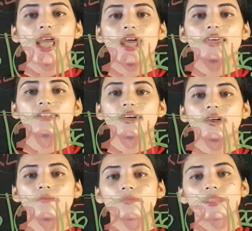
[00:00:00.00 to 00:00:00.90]

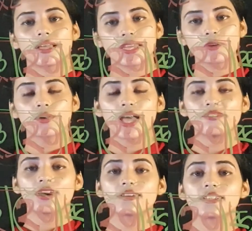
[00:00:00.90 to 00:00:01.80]
and you
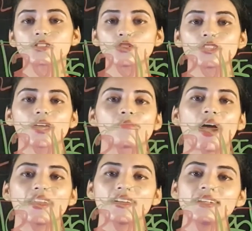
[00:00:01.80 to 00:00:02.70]
have understood that
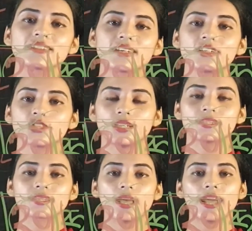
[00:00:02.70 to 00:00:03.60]
binary search
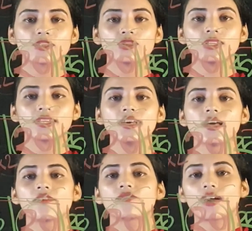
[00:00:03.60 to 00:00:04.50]
is actually
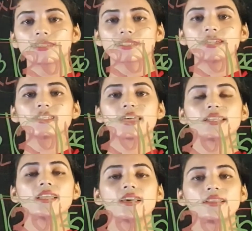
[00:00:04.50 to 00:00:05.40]
faster
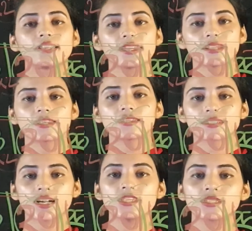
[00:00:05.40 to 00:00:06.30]
than linear
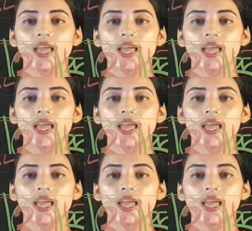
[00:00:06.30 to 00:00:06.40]
search,